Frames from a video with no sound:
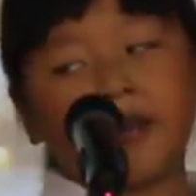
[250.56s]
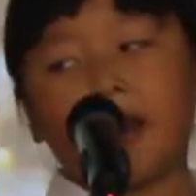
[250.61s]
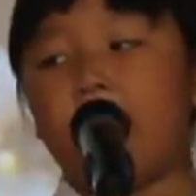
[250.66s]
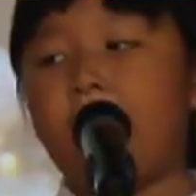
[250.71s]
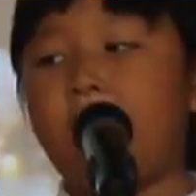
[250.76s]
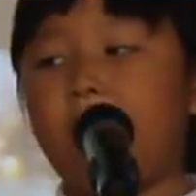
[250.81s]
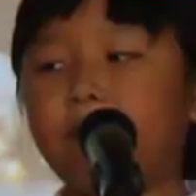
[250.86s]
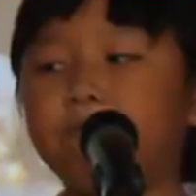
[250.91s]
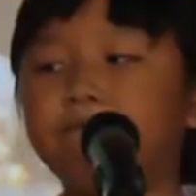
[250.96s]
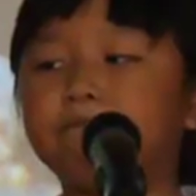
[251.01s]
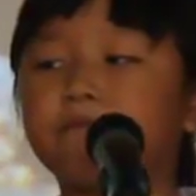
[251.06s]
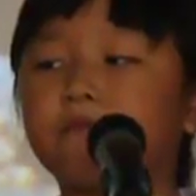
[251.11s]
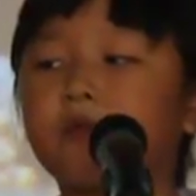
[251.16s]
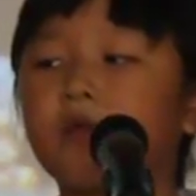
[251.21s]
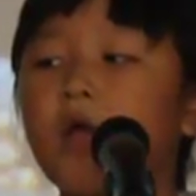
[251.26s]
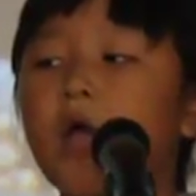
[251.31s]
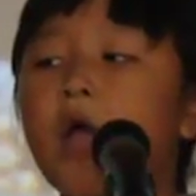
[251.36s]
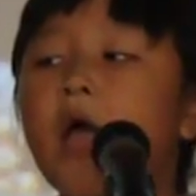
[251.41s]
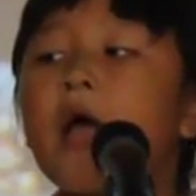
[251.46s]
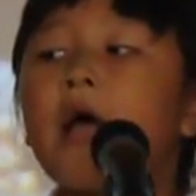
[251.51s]
air.
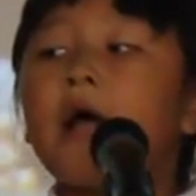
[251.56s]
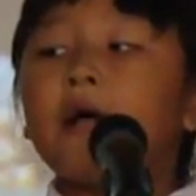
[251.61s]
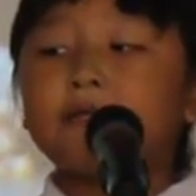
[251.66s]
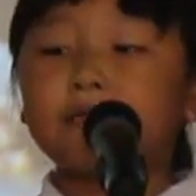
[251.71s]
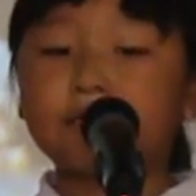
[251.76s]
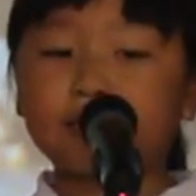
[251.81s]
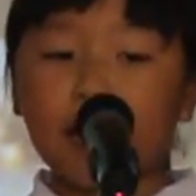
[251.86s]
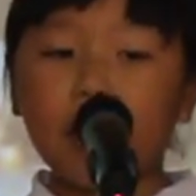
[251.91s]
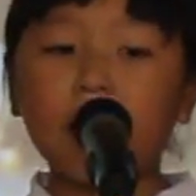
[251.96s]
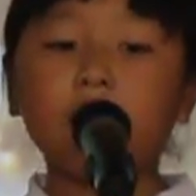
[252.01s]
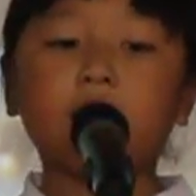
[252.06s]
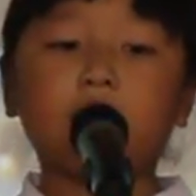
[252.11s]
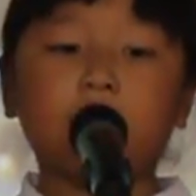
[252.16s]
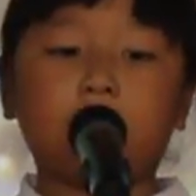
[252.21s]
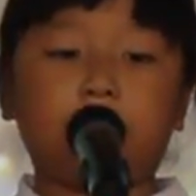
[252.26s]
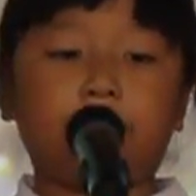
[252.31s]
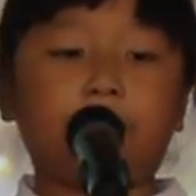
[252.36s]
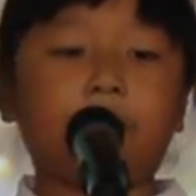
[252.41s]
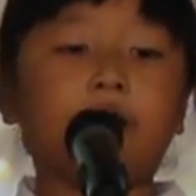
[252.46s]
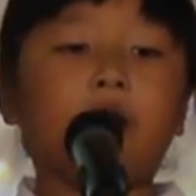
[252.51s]

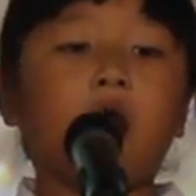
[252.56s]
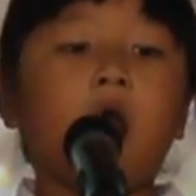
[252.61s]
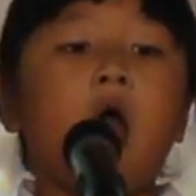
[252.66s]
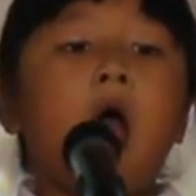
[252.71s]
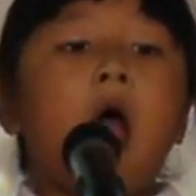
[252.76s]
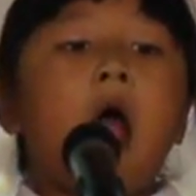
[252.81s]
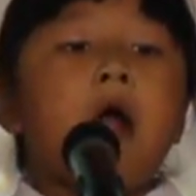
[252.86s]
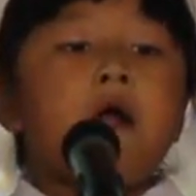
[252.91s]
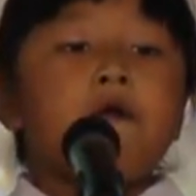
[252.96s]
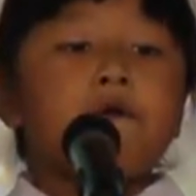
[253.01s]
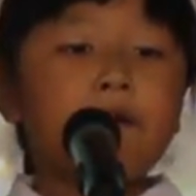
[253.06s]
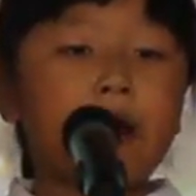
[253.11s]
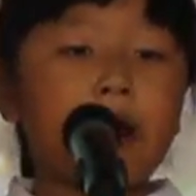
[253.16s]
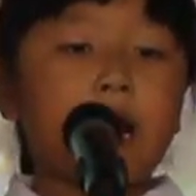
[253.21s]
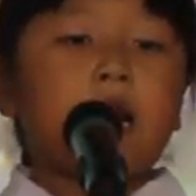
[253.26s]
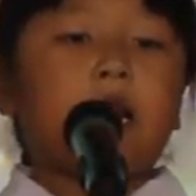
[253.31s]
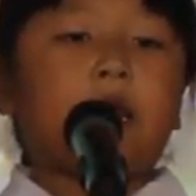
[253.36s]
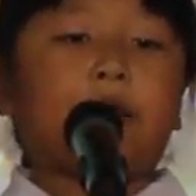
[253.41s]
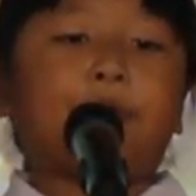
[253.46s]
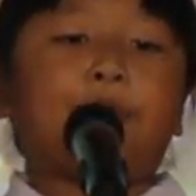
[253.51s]
Suddenly, red
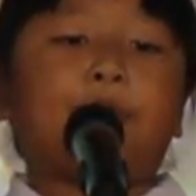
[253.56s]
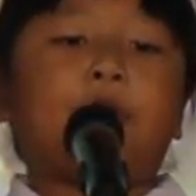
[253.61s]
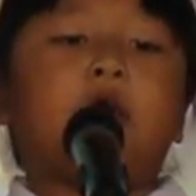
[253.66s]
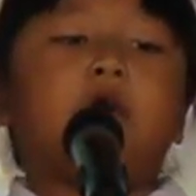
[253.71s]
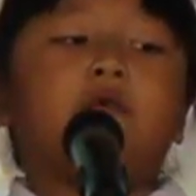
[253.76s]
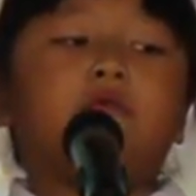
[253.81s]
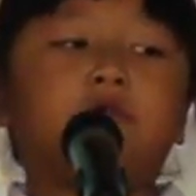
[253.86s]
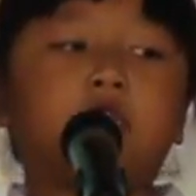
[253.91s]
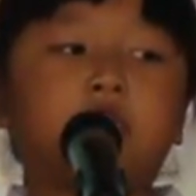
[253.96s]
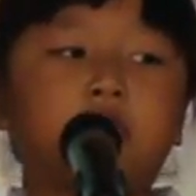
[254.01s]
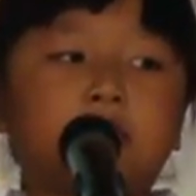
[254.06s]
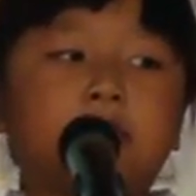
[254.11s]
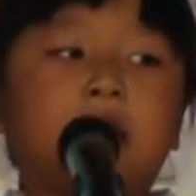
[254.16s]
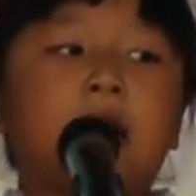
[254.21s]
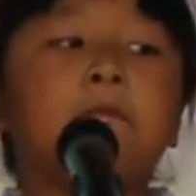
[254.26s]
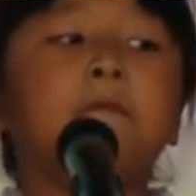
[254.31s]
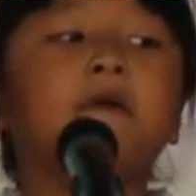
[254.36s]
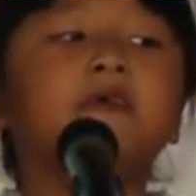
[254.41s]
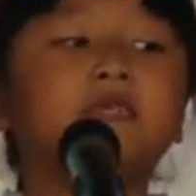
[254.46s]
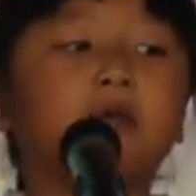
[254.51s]
liquid, which
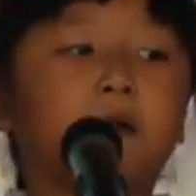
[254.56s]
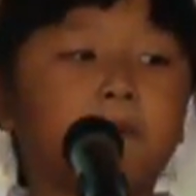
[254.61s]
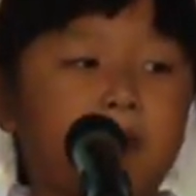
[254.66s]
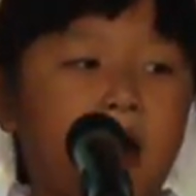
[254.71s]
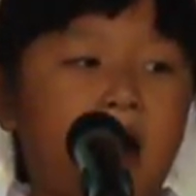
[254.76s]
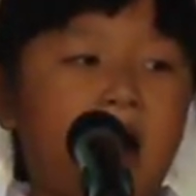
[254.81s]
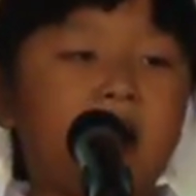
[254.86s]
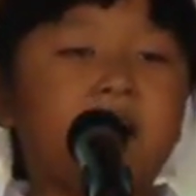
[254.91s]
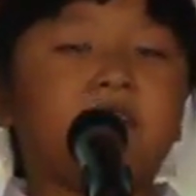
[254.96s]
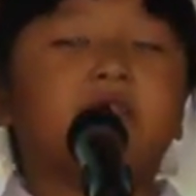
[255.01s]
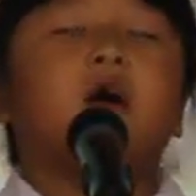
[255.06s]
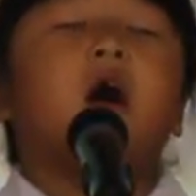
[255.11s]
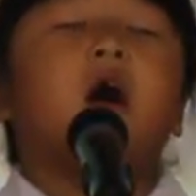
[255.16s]
resembles the blood,